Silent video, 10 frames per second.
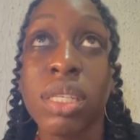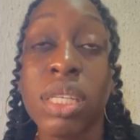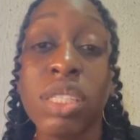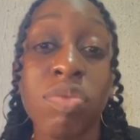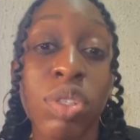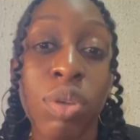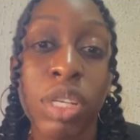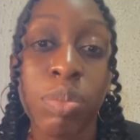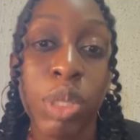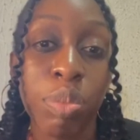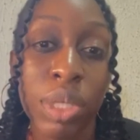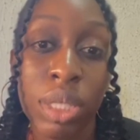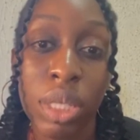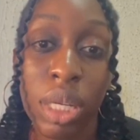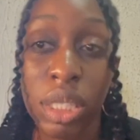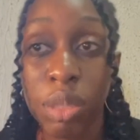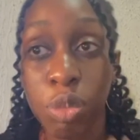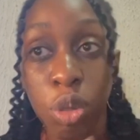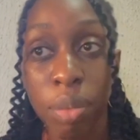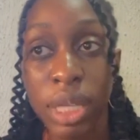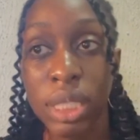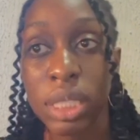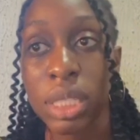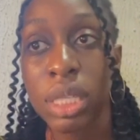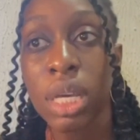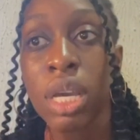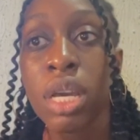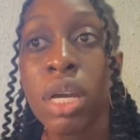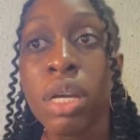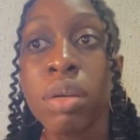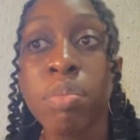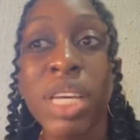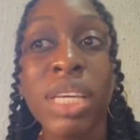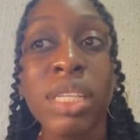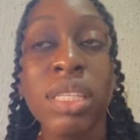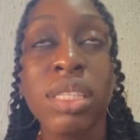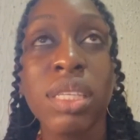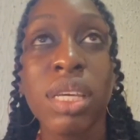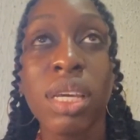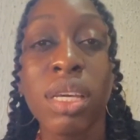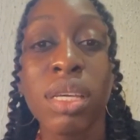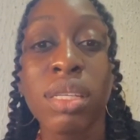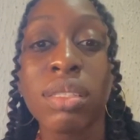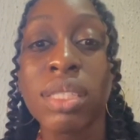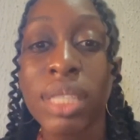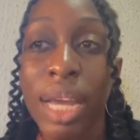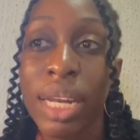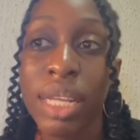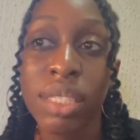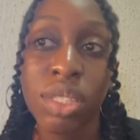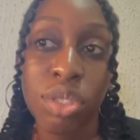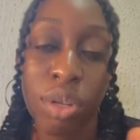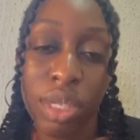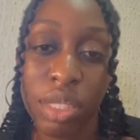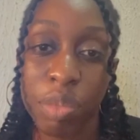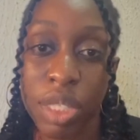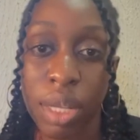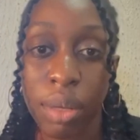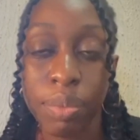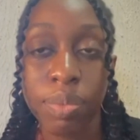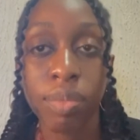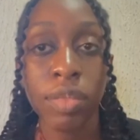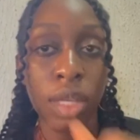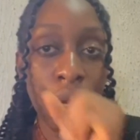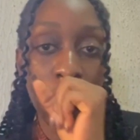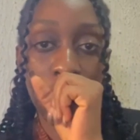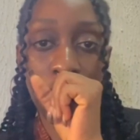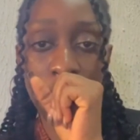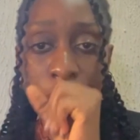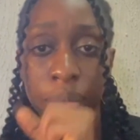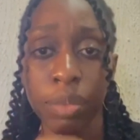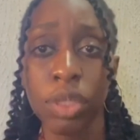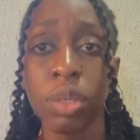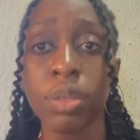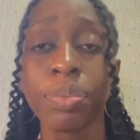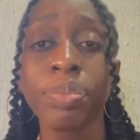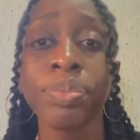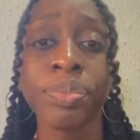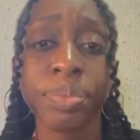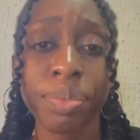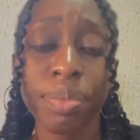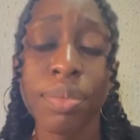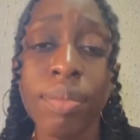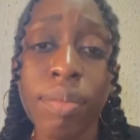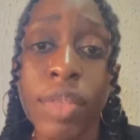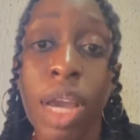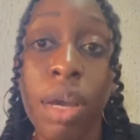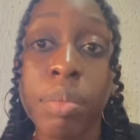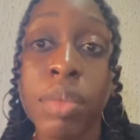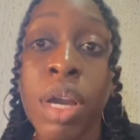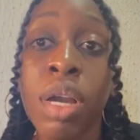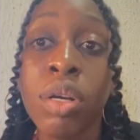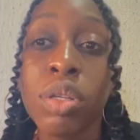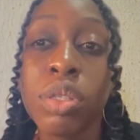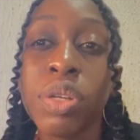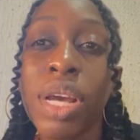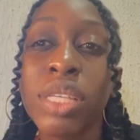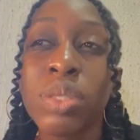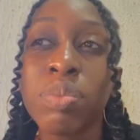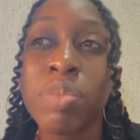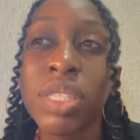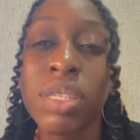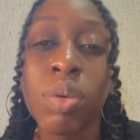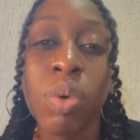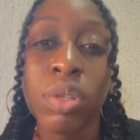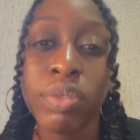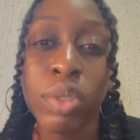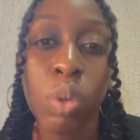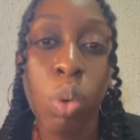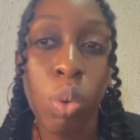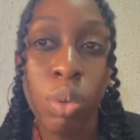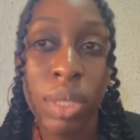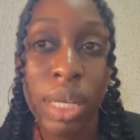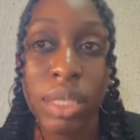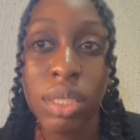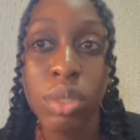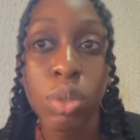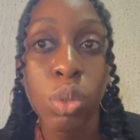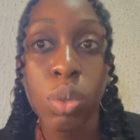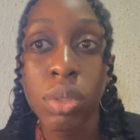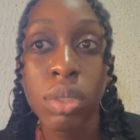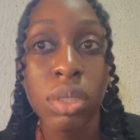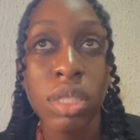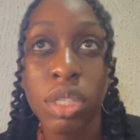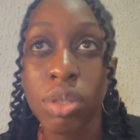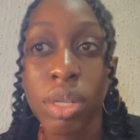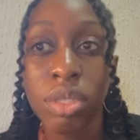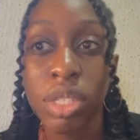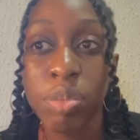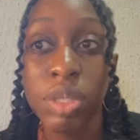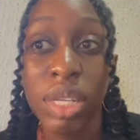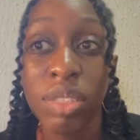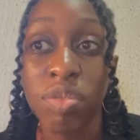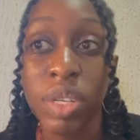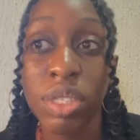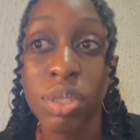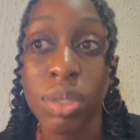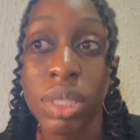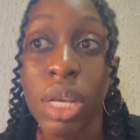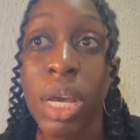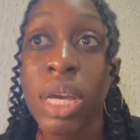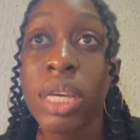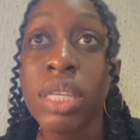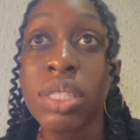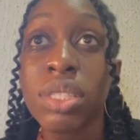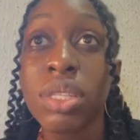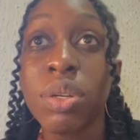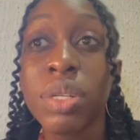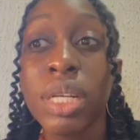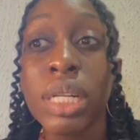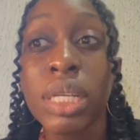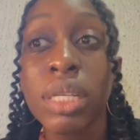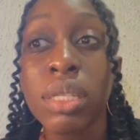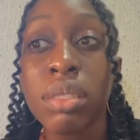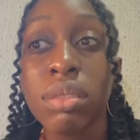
individuals may be asymptomatic, making it a silent transmitter. So gonorrhea is basically one of the oldest known sexually transmitted infections, historically